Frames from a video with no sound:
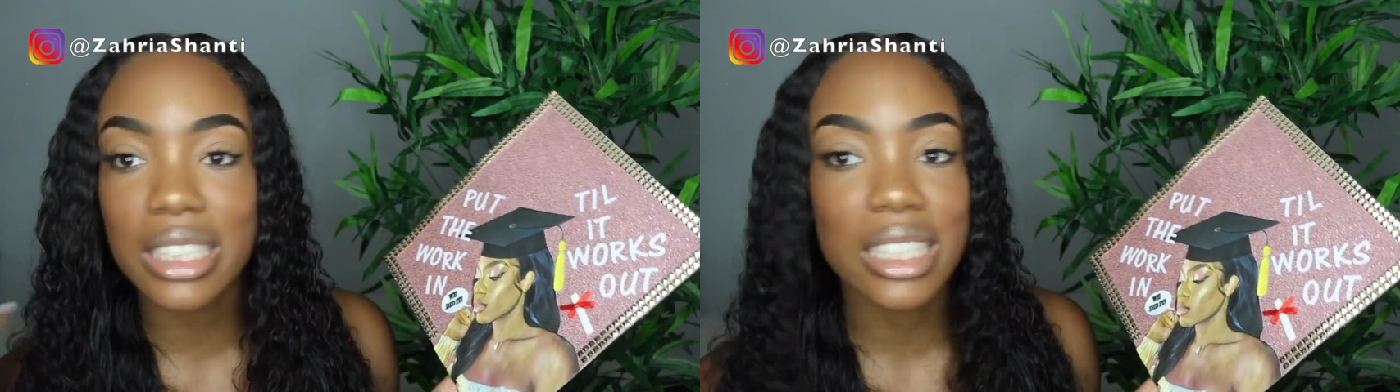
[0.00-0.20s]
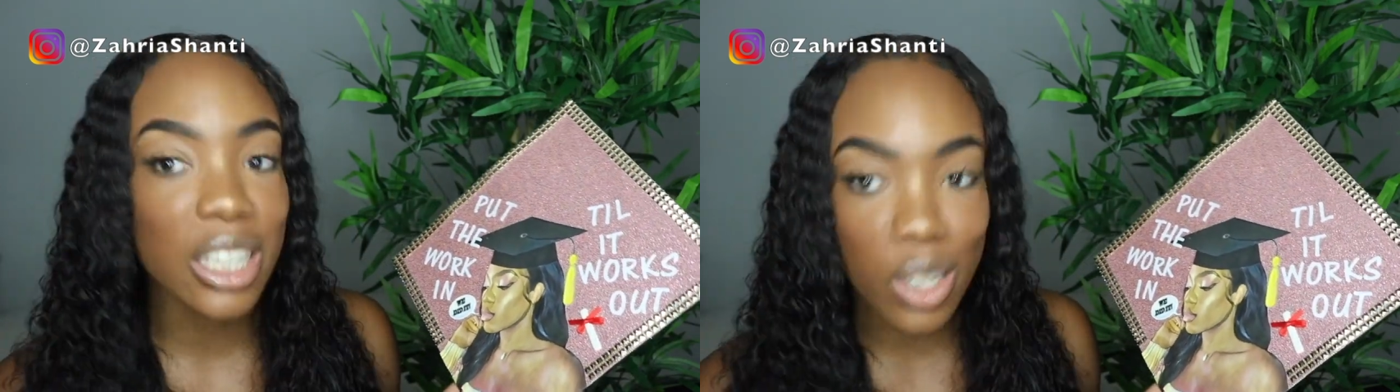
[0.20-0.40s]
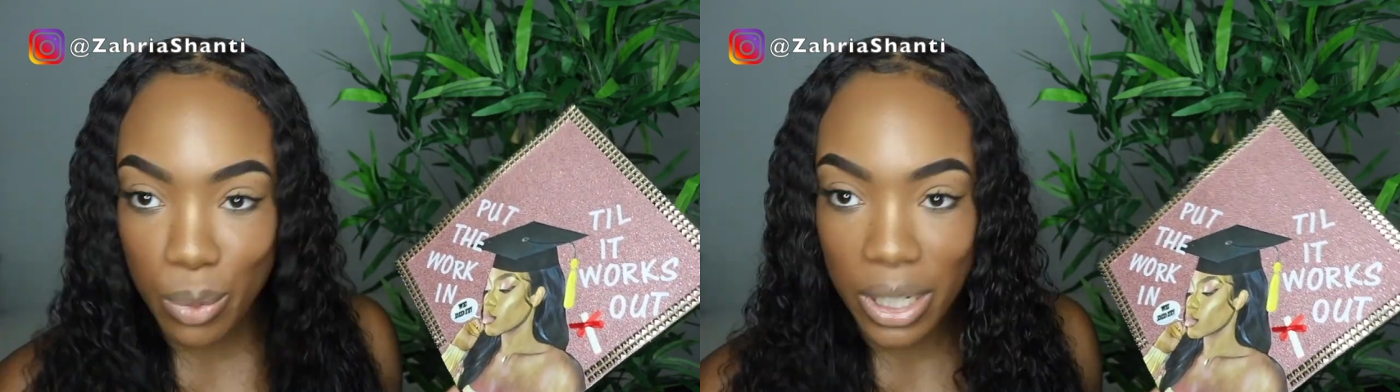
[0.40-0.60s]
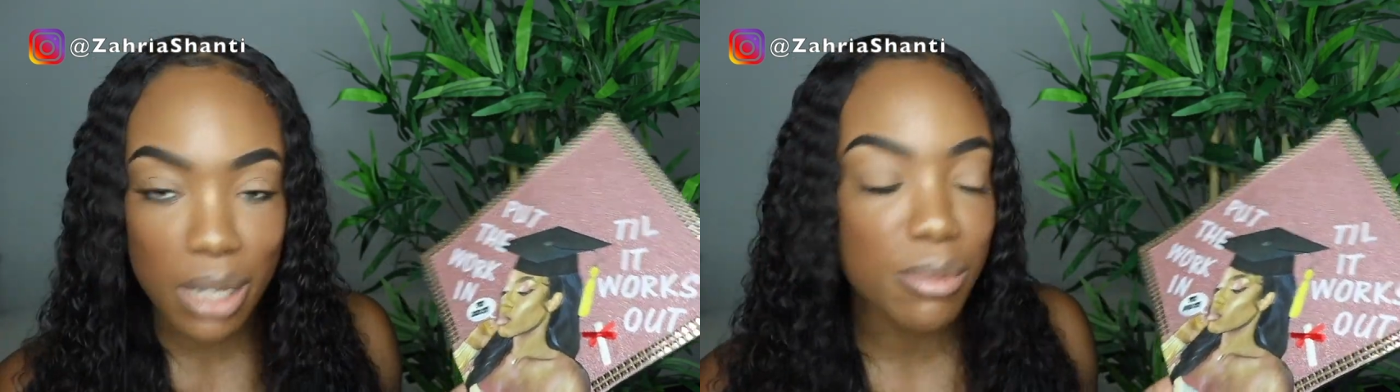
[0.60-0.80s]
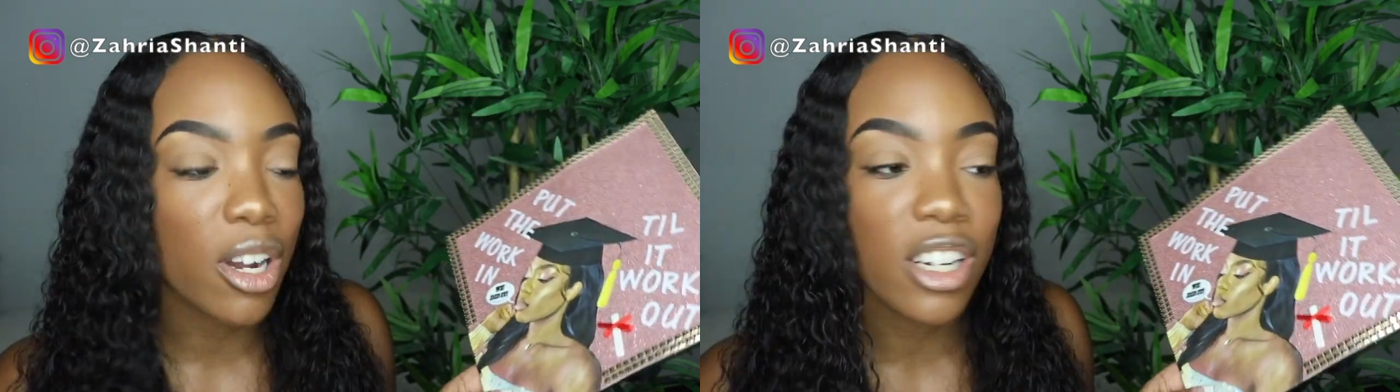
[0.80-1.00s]
the GOAT when it
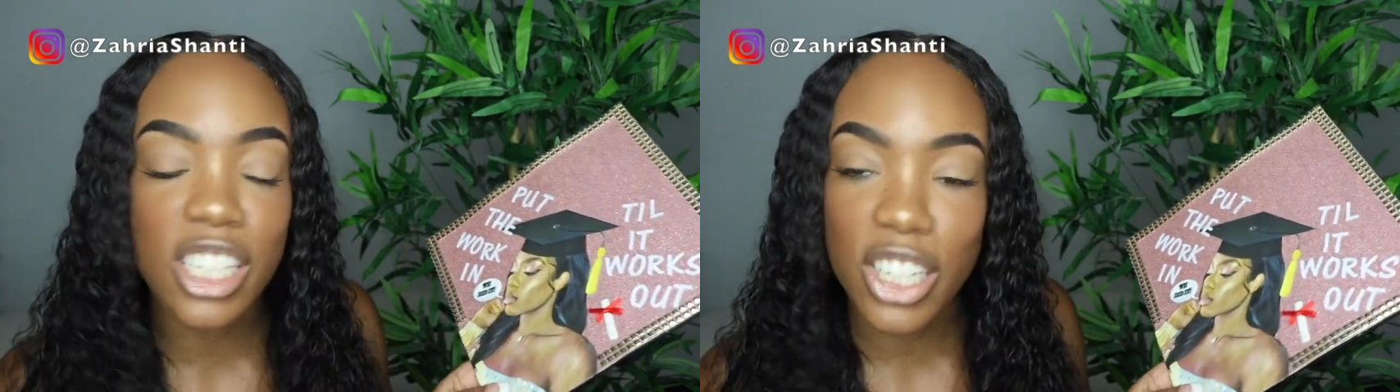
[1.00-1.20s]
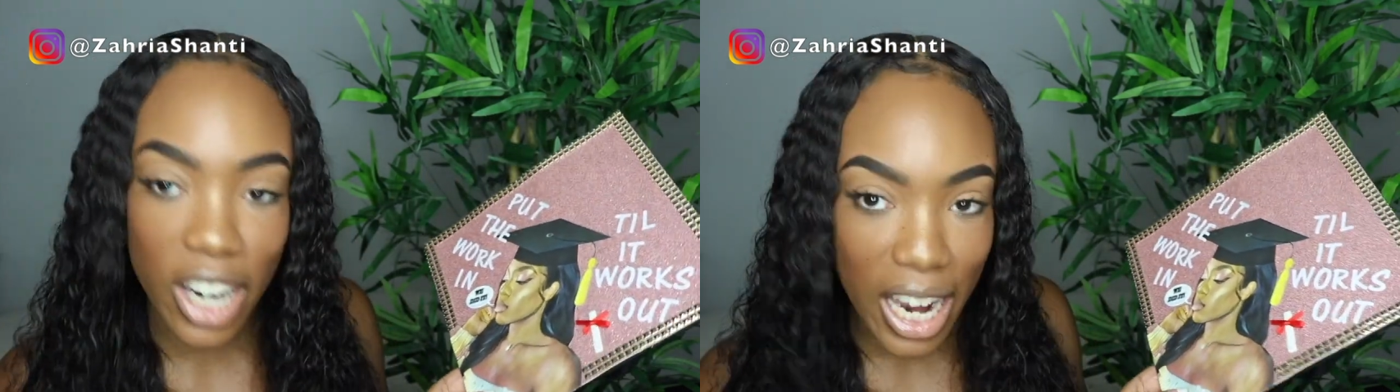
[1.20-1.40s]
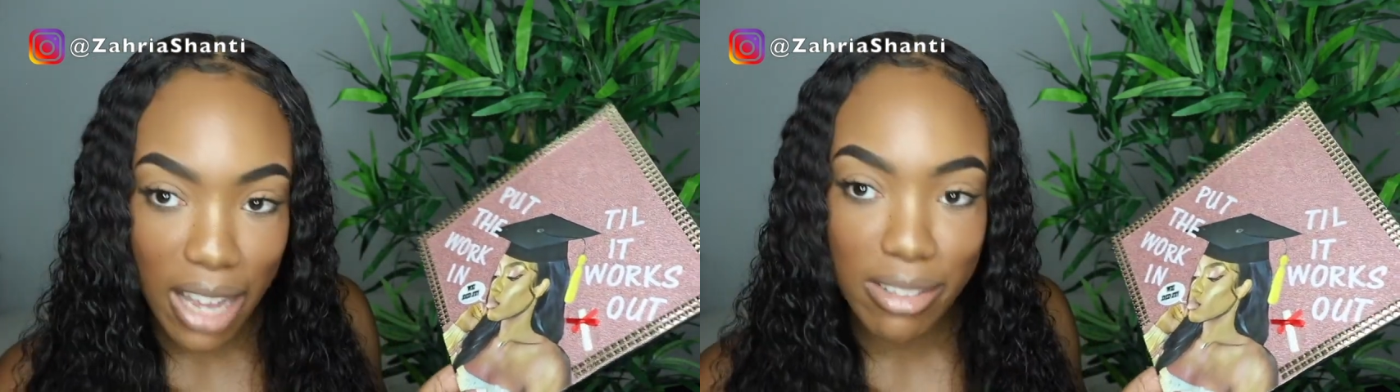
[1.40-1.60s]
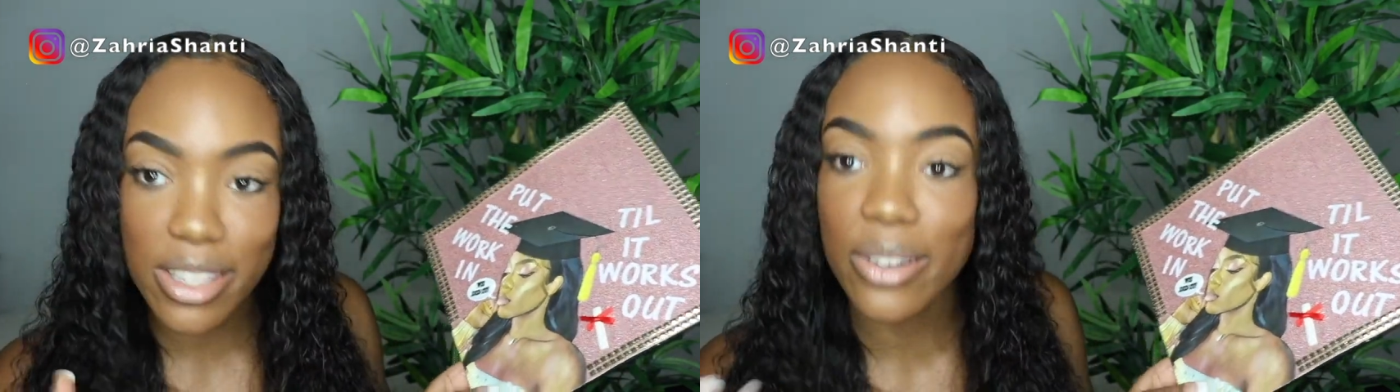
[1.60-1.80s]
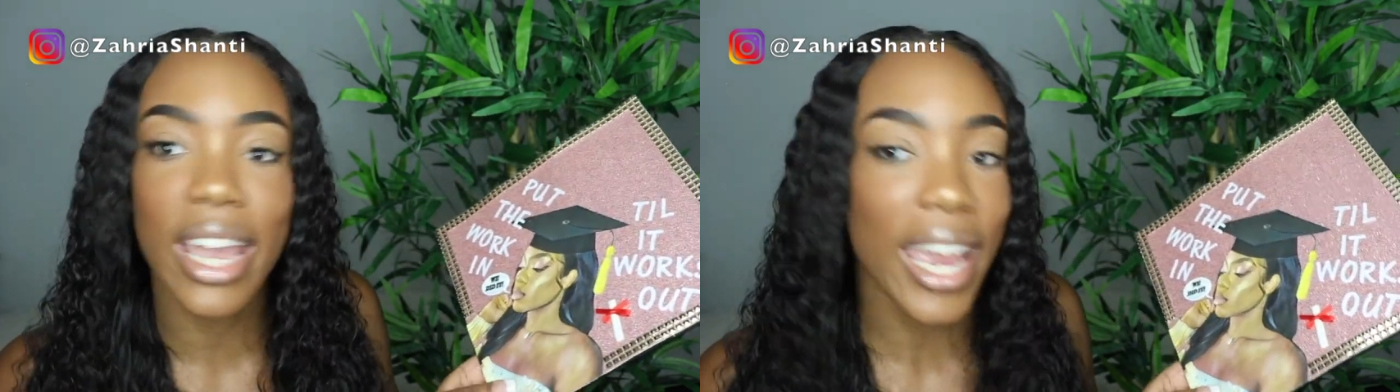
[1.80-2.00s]
comes to arts and crafts,
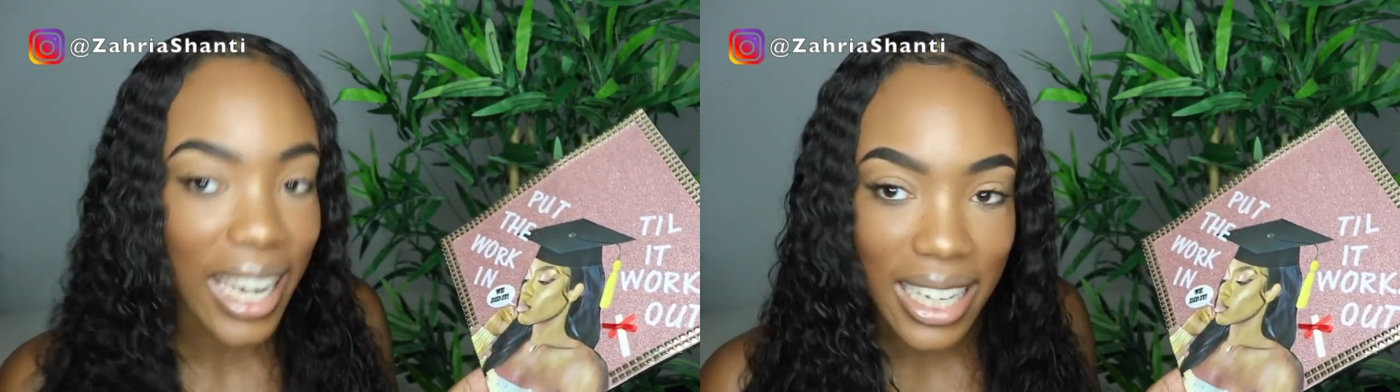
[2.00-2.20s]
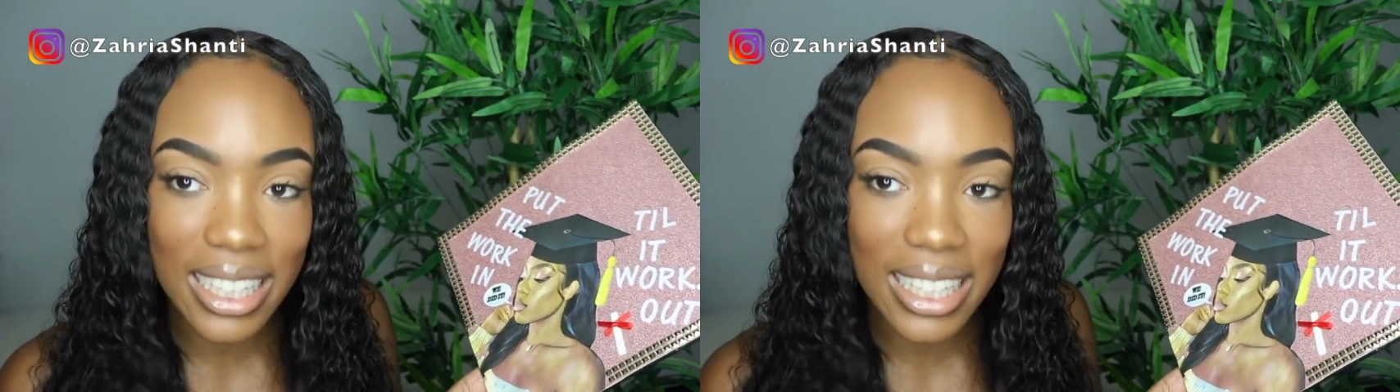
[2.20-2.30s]
okay?